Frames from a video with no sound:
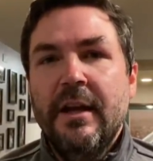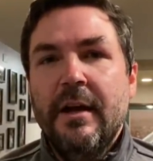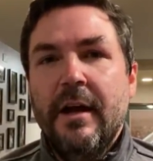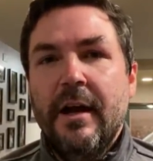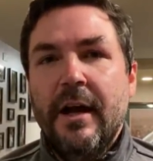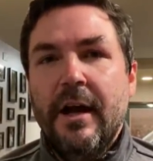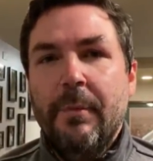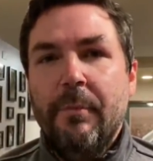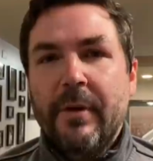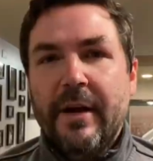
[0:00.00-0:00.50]

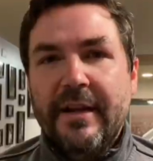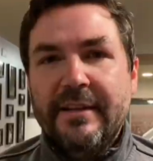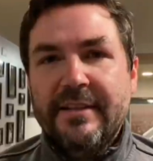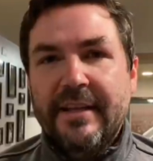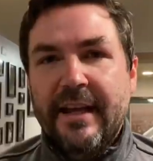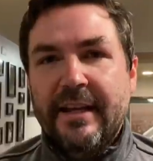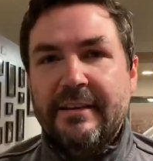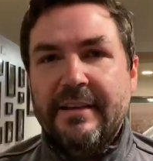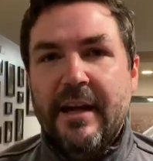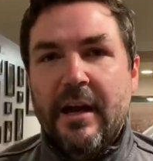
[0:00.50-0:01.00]
But I
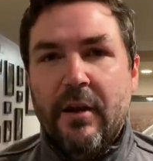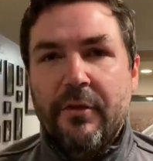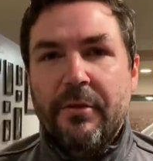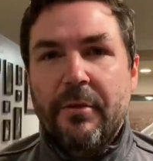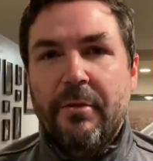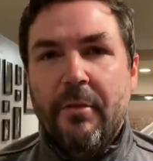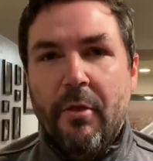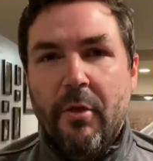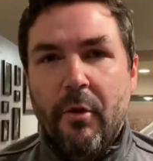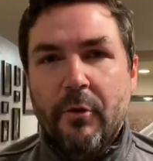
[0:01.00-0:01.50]
take
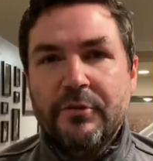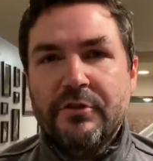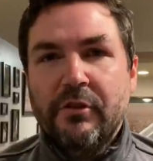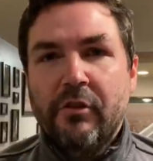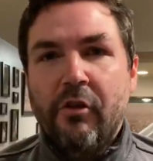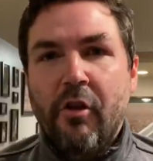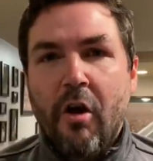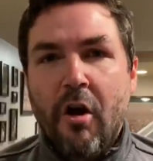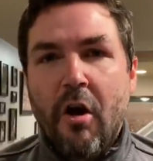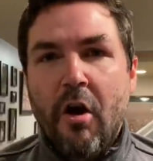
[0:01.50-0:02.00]
down those
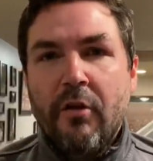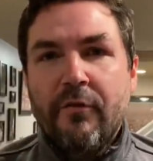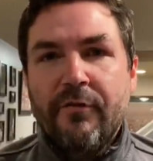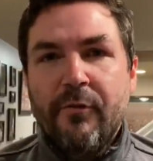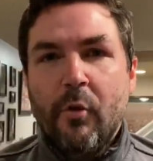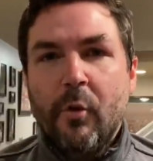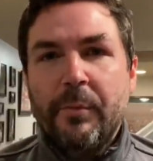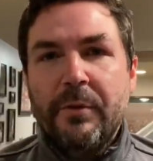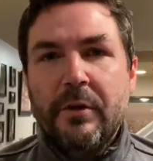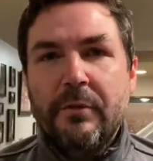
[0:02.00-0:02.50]
long
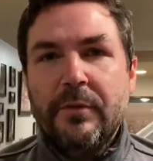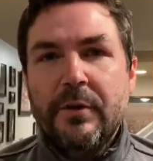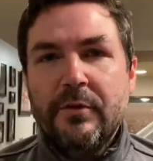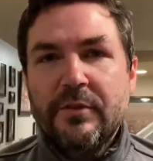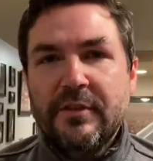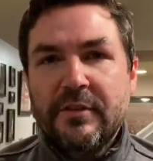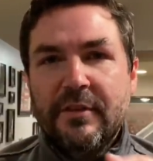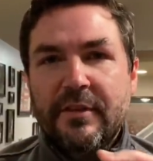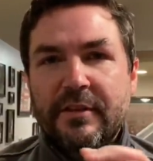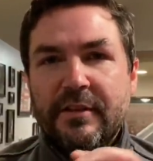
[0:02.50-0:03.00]
form
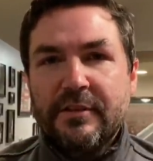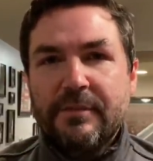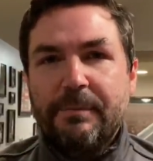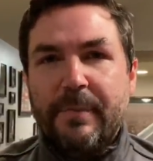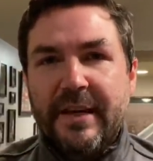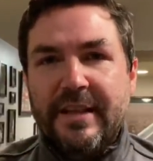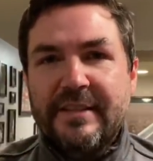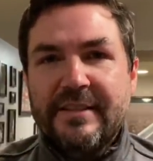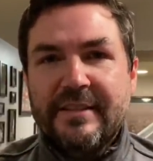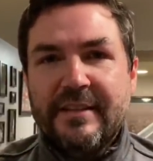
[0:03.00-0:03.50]
interviews into this
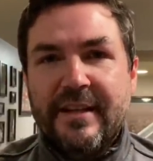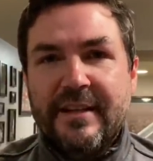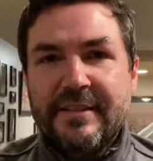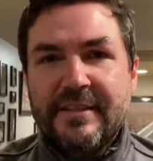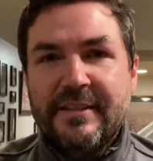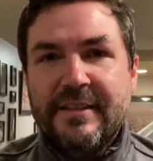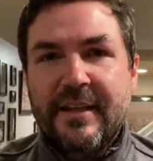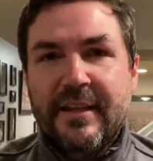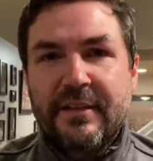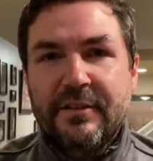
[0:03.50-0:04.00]

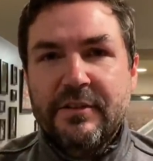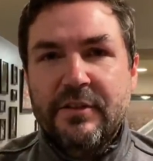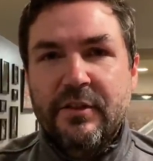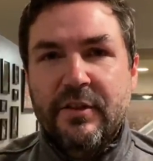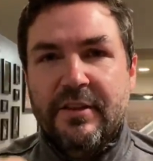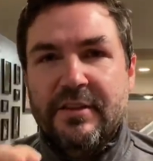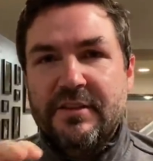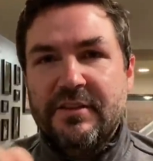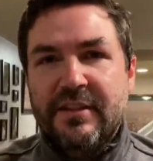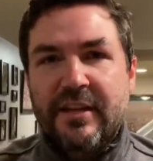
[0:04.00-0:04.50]
bite-sized thing so you
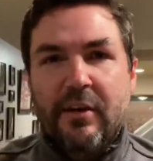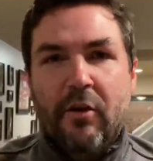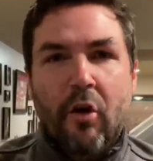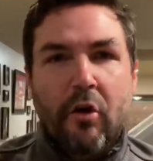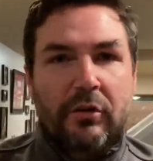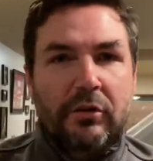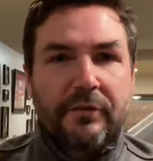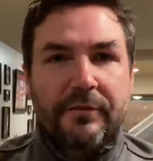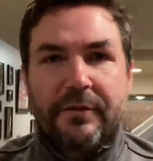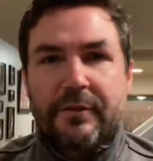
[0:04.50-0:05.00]
can see
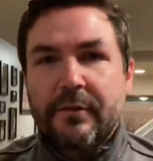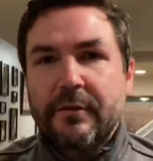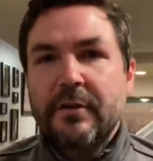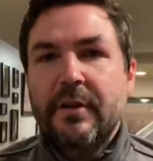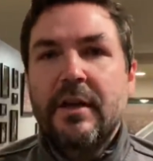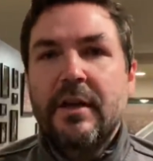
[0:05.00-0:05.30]
all of their